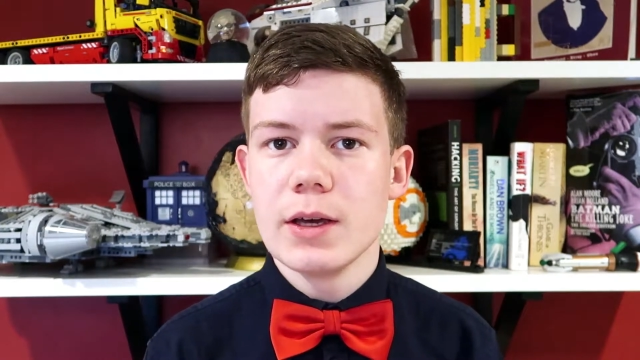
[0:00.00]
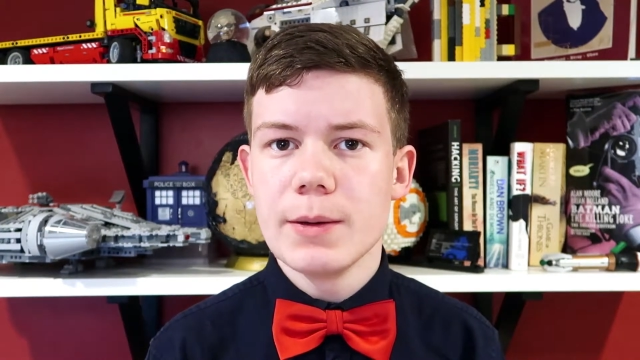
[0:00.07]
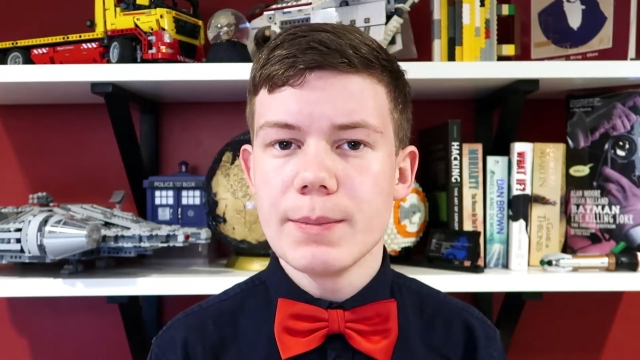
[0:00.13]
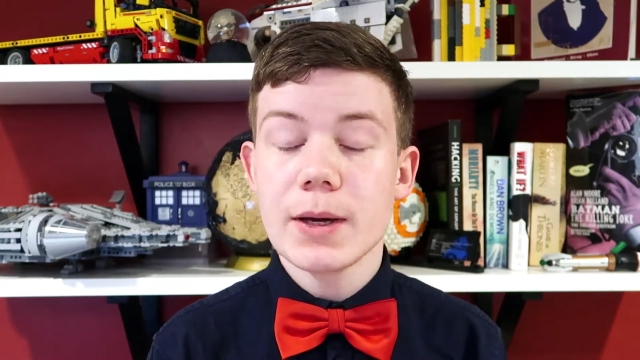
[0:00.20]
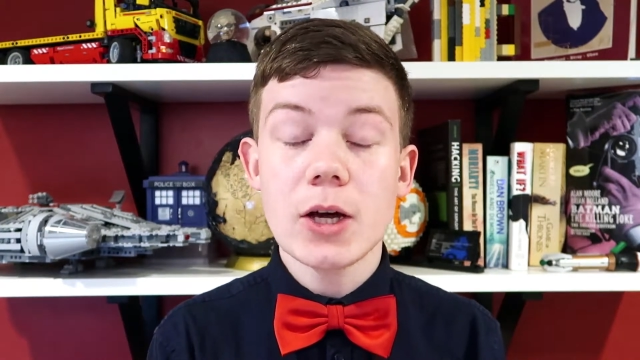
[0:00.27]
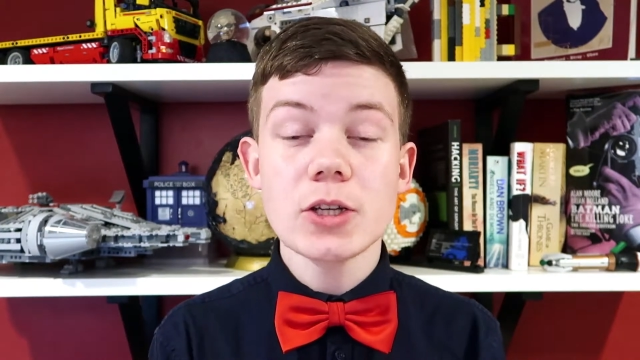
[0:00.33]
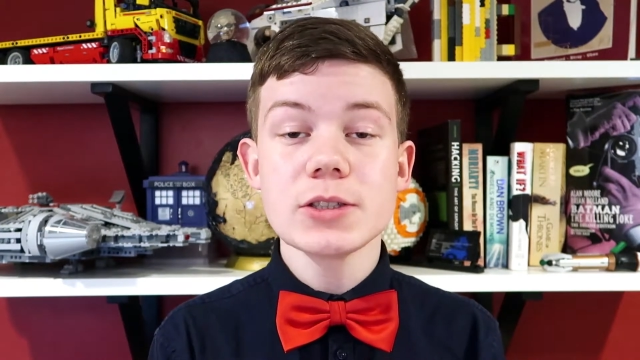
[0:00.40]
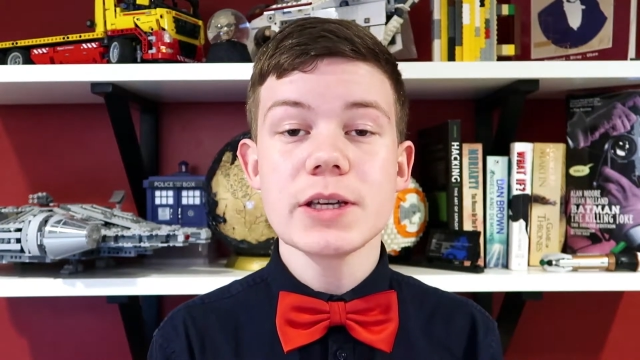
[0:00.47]

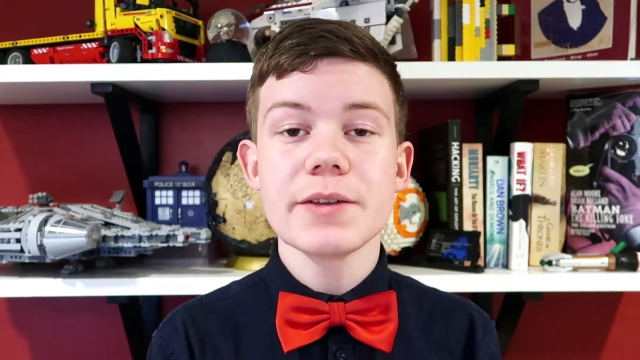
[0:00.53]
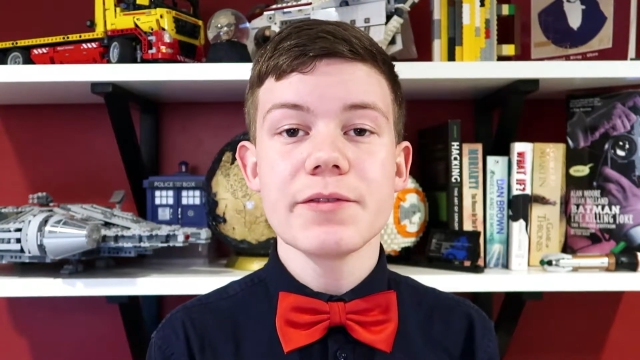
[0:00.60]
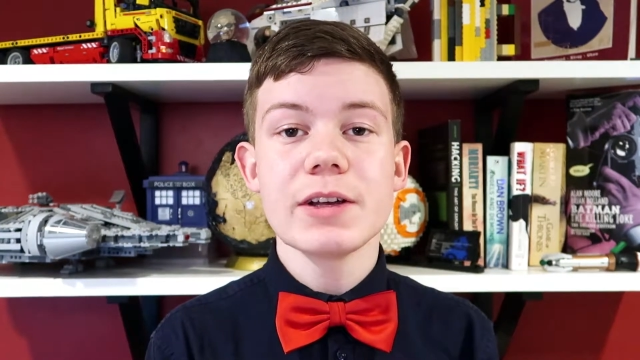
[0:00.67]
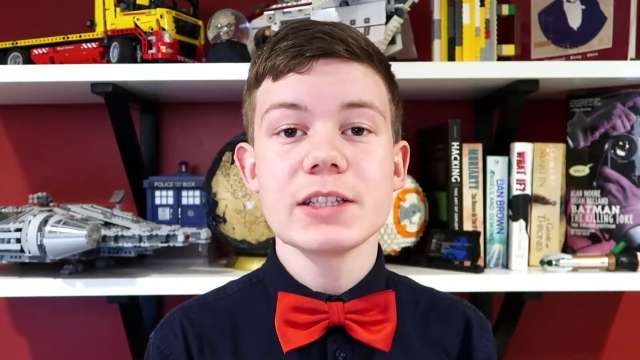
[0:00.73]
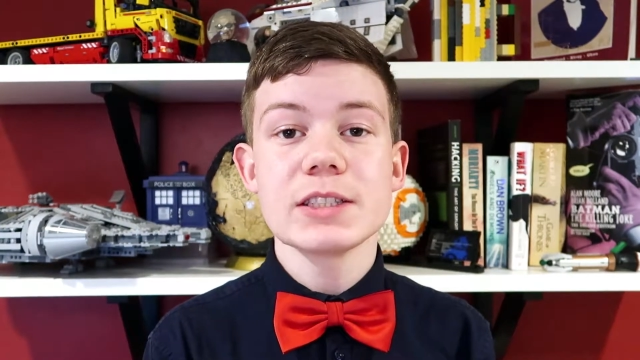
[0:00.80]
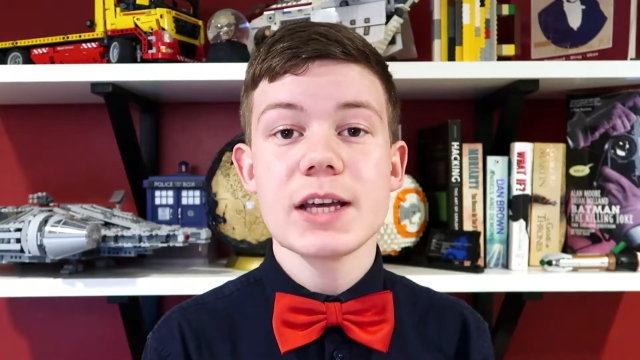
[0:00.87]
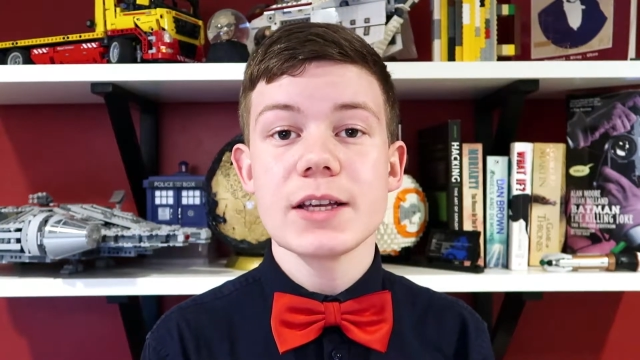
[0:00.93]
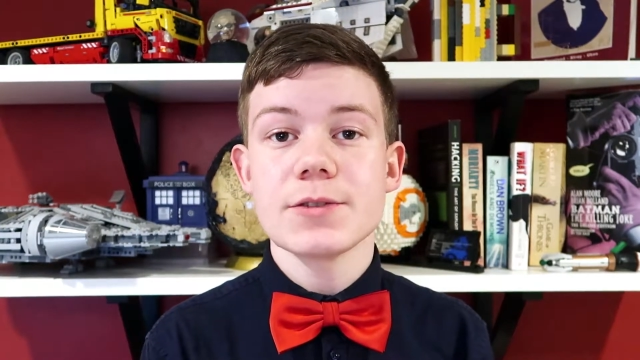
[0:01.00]
Because
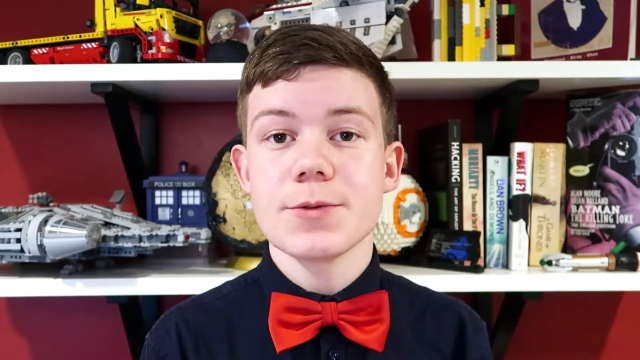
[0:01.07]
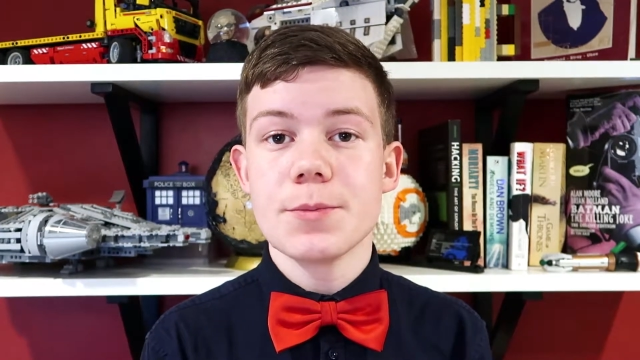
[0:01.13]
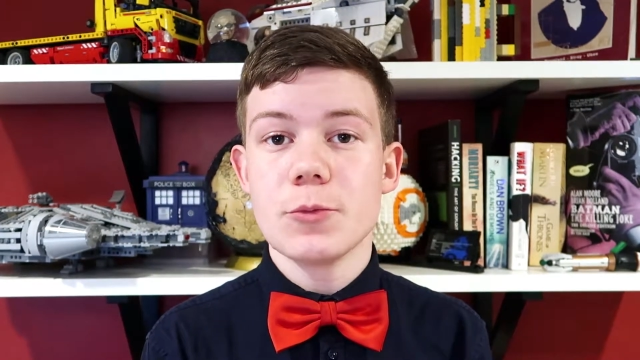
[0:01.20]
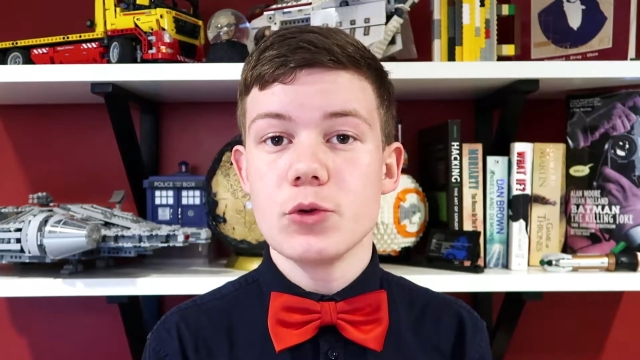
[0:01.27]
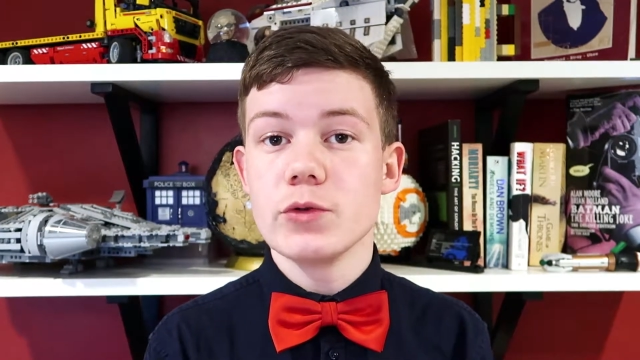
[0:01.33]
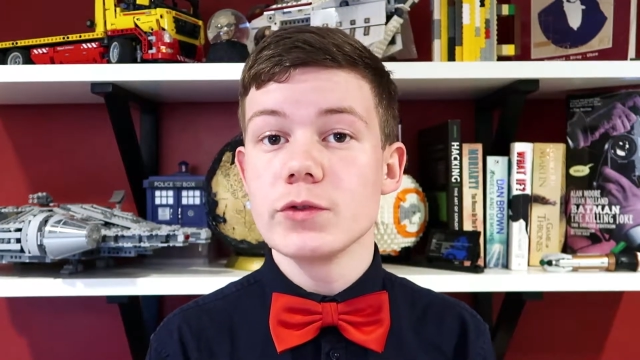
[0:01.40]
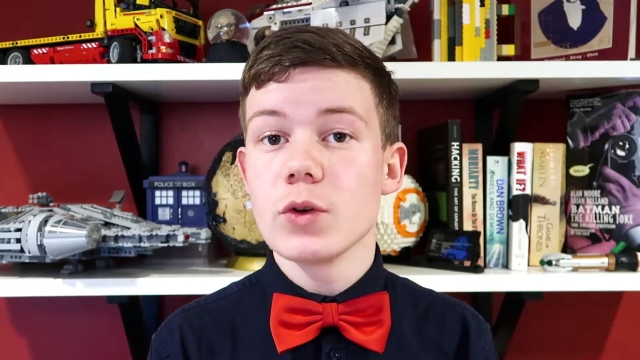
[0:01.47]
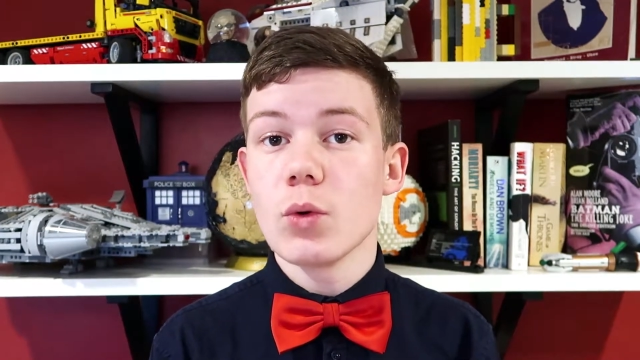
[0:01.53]
Netflix has
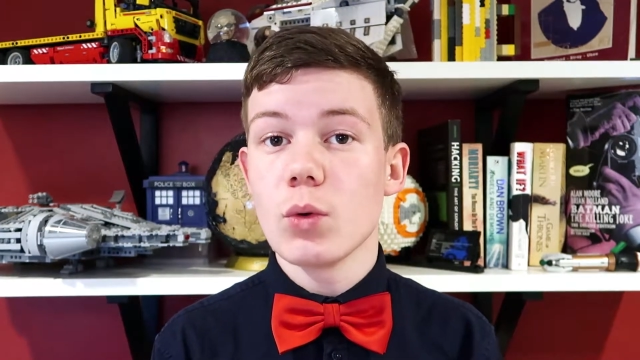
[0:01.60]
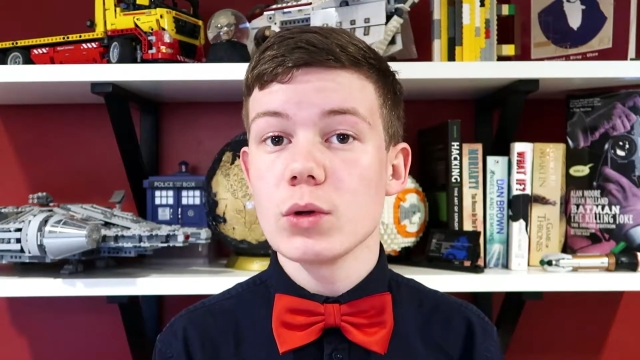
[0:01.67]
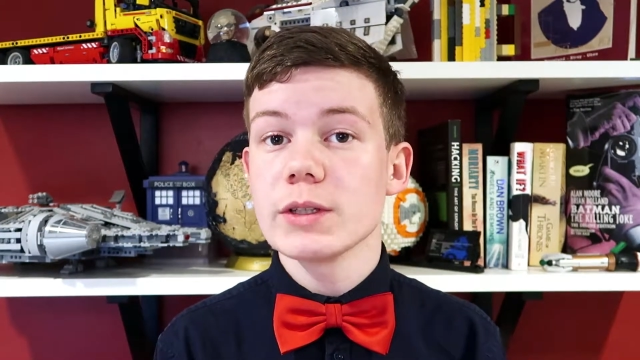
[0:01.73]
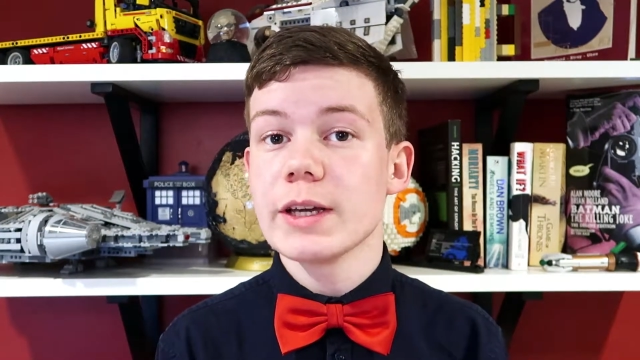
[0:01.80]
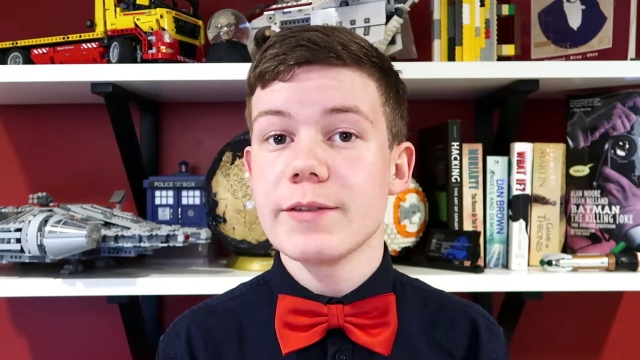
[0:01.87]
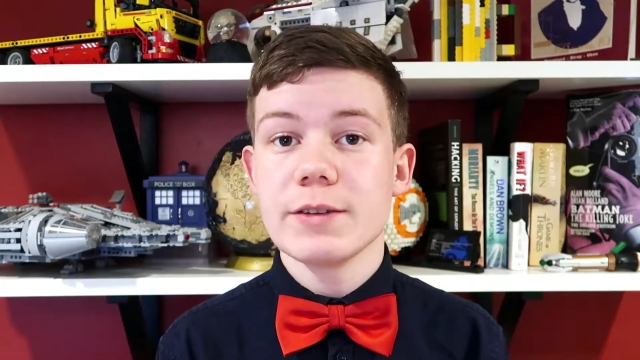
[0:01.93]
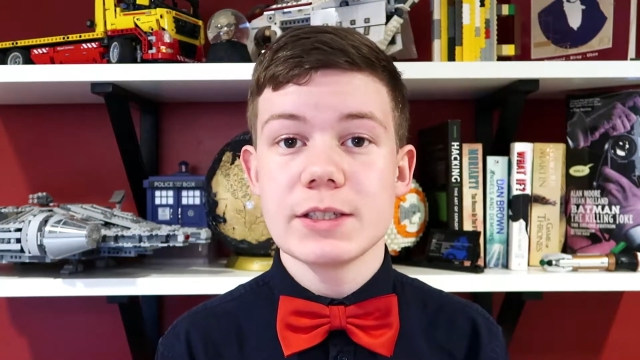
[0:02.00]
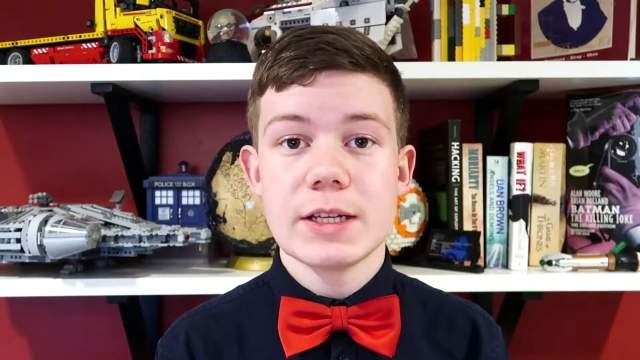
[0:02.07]
removed all
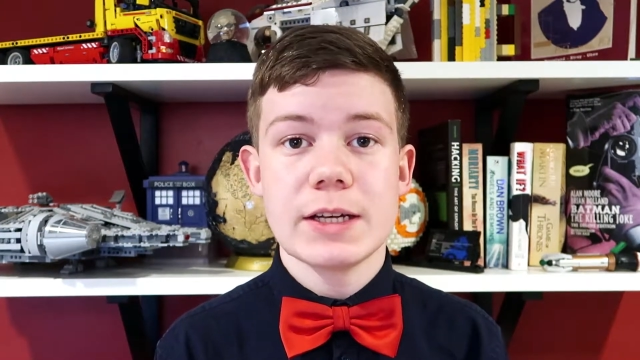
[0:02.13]
David